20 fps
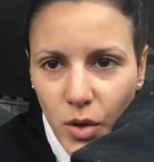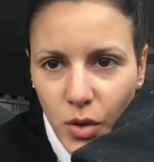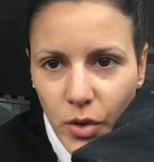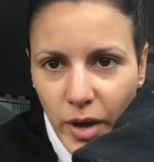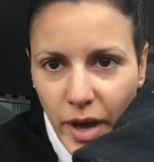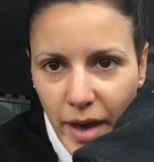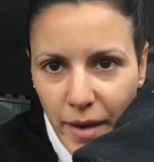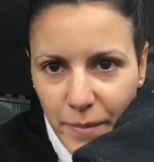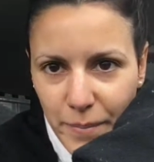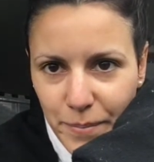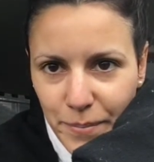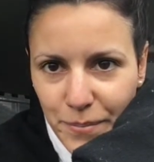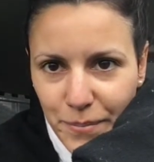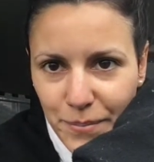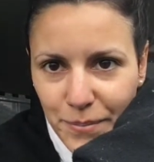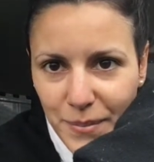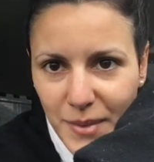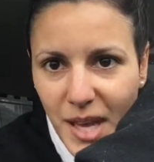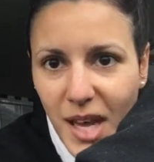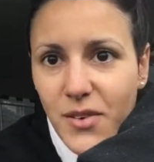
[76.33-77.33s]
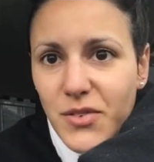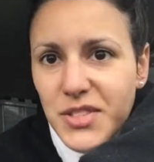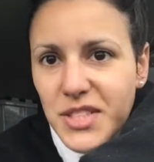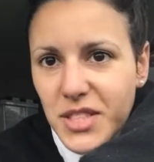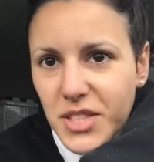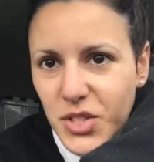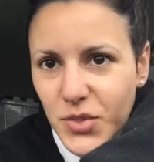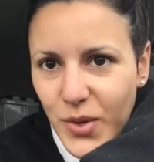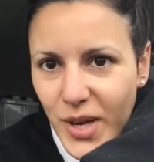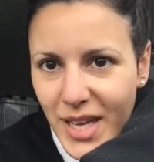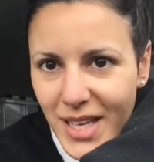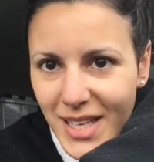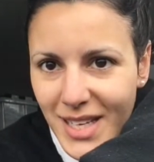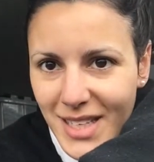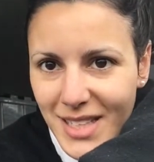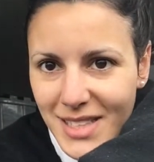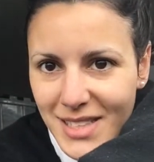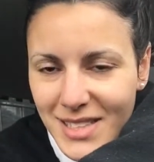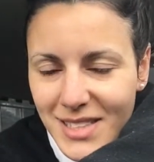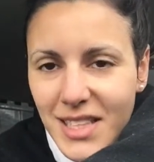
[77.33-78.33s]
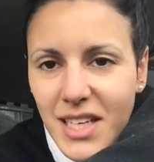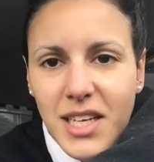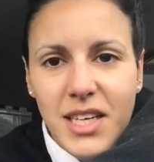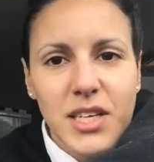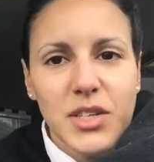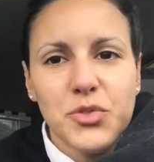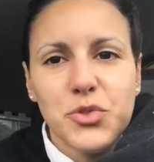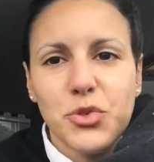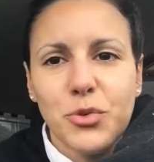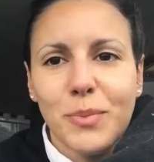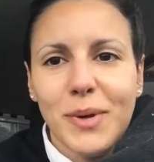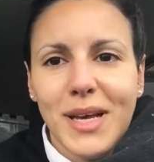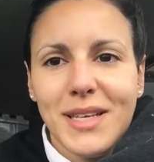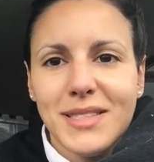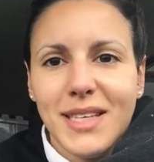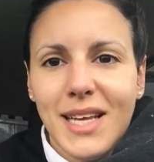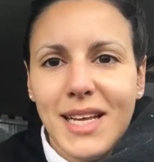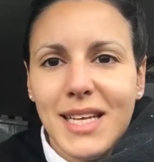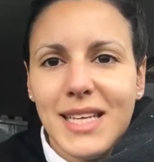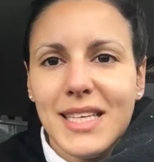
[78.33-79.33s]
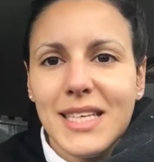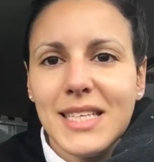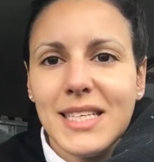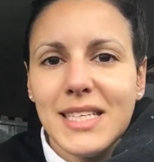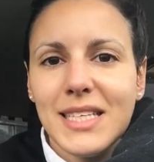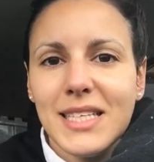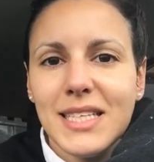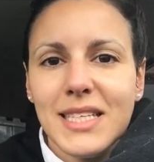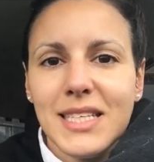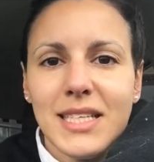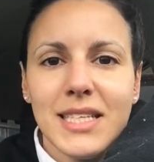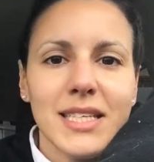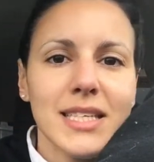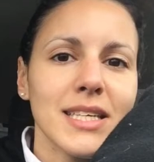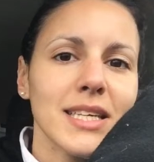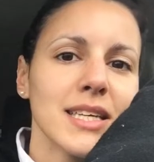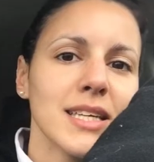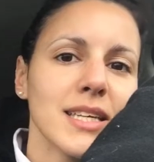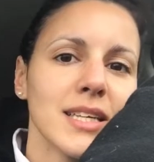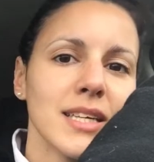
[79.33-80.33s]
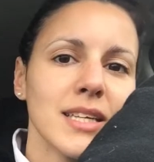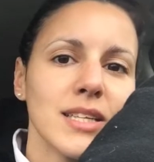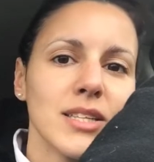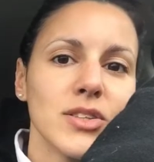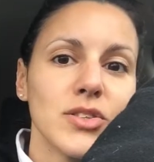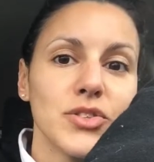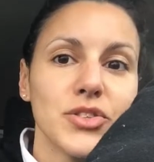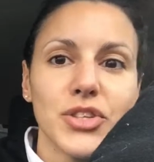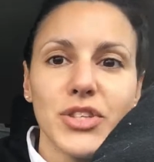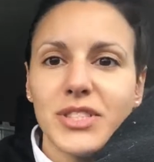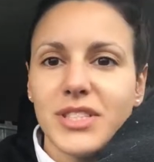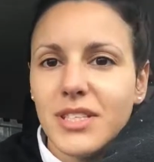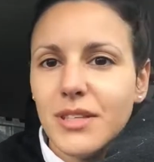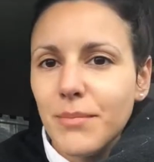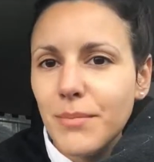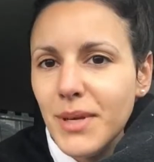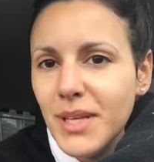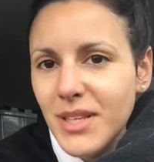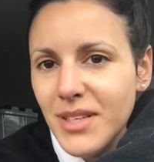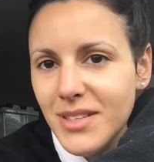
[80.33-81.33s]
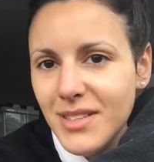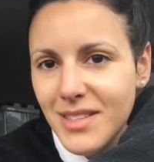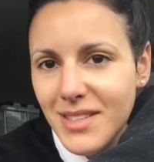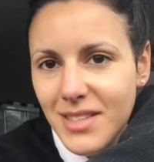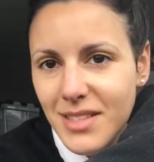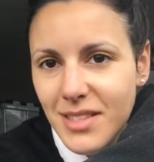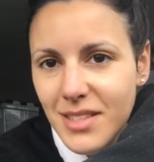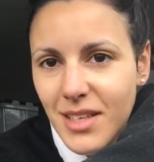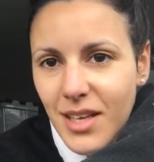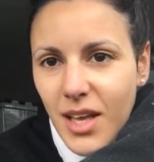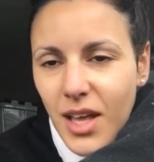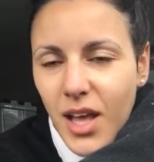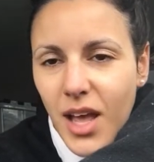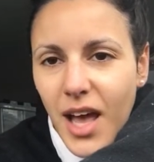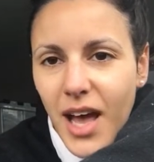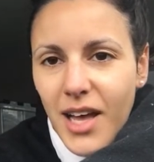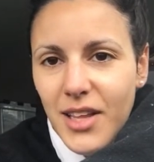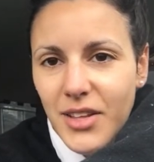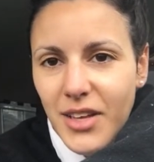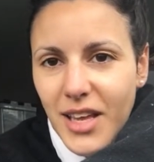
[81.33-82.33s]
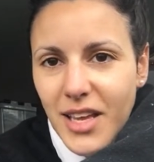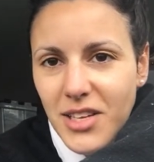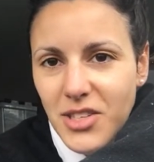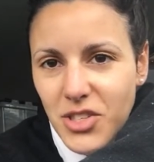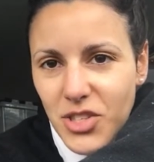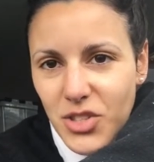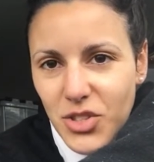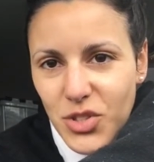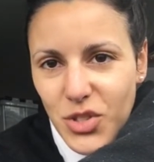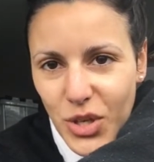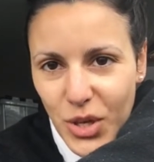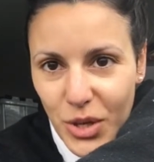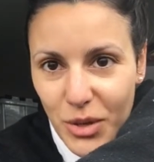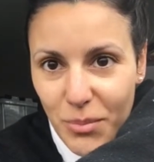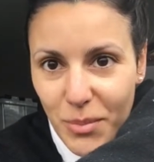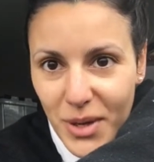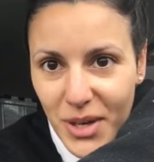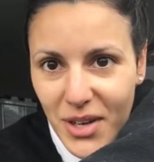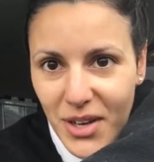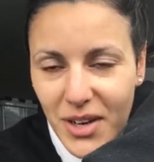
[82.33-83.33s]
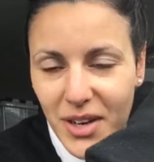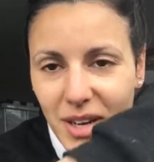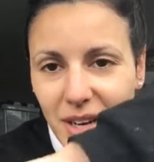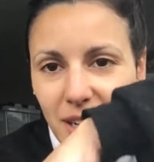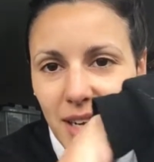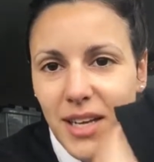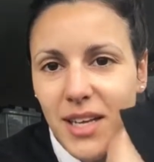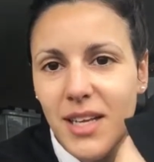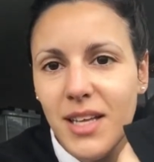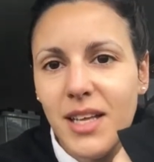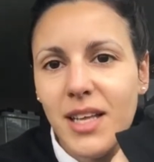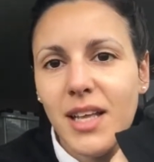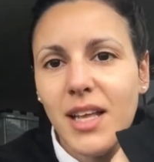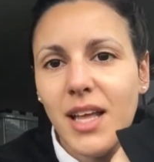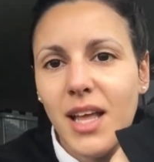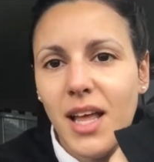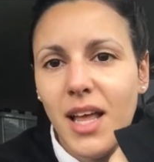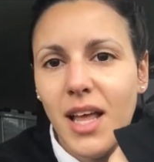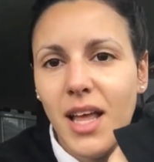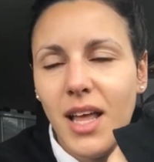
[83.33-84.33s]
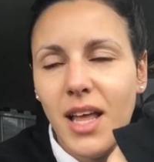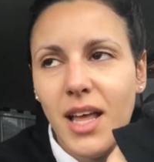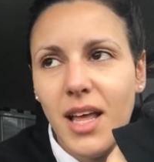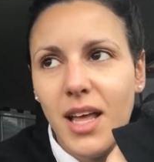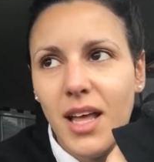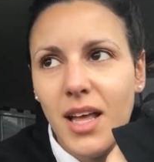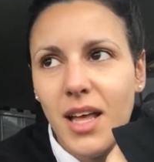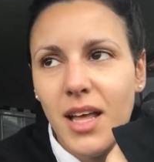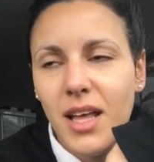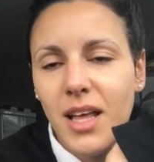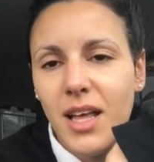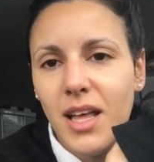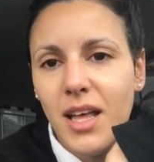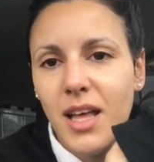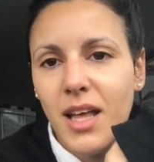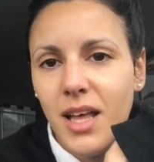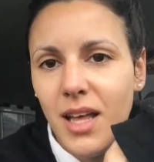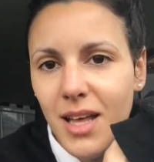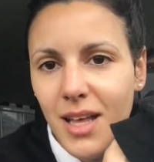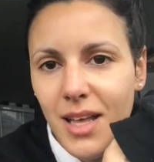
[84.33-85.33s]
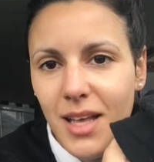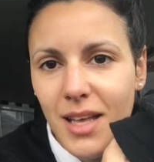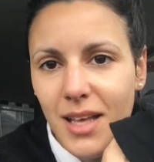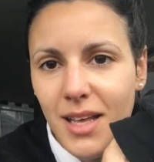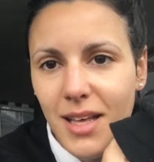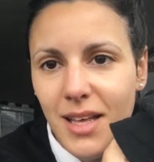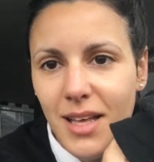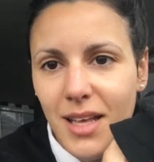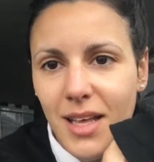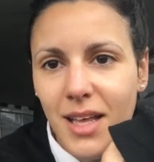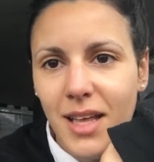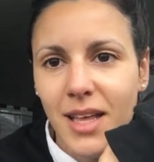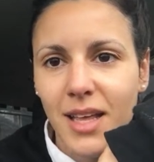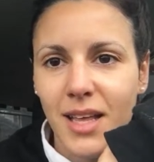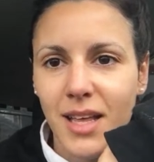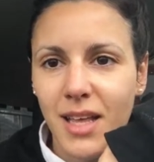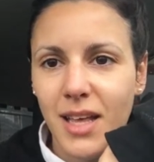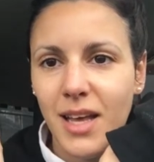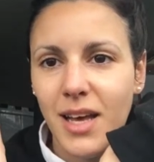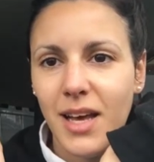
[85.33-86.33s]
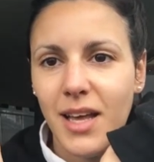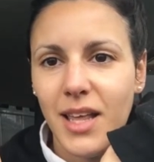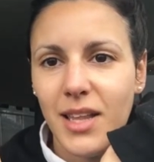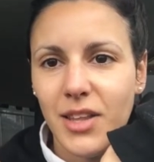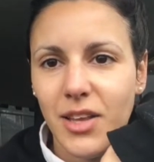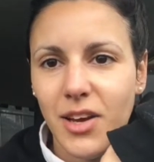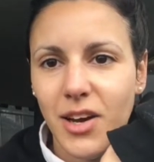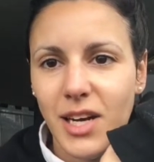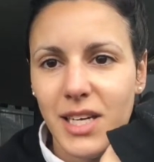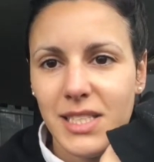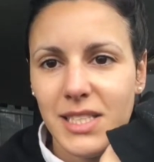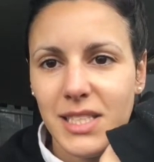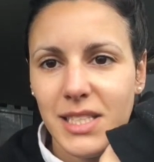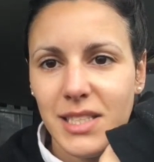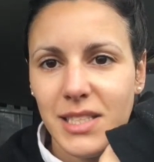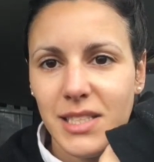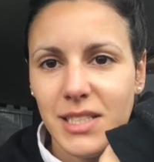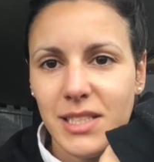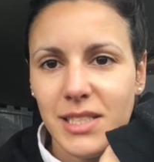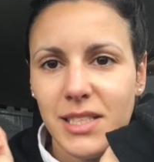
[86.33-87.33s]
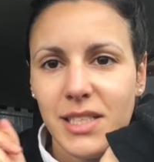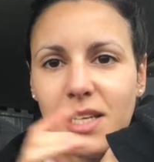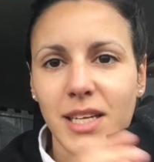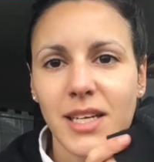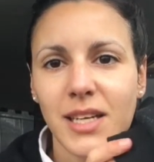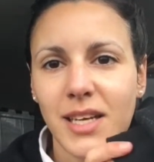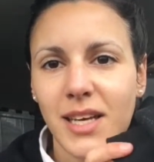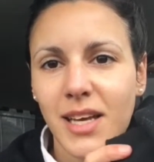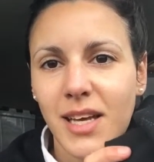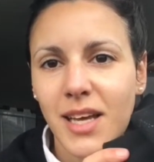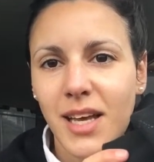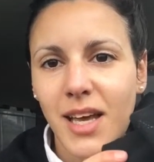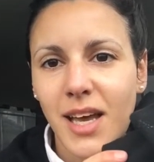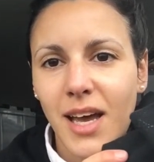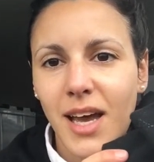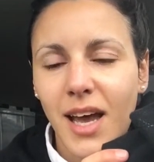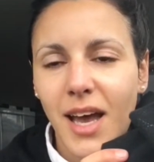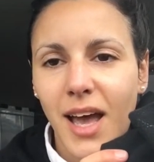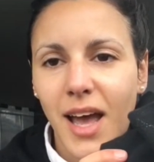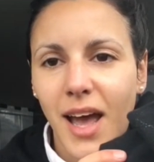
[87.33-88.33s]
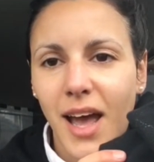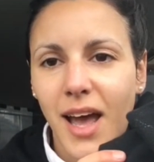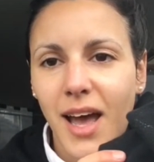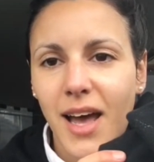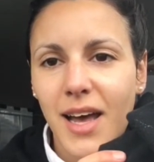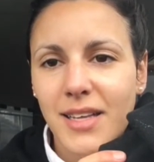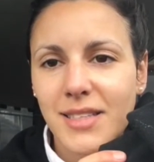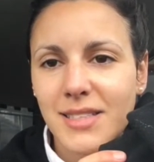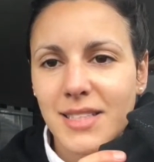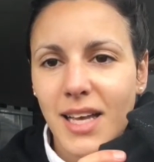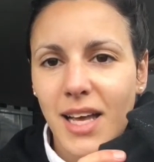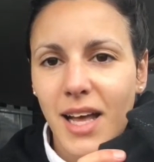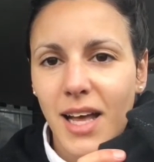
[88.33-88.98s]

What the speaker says: Okay, everything is ready. Exactly 13 minutes at the kitchen to load my car. I got the car here and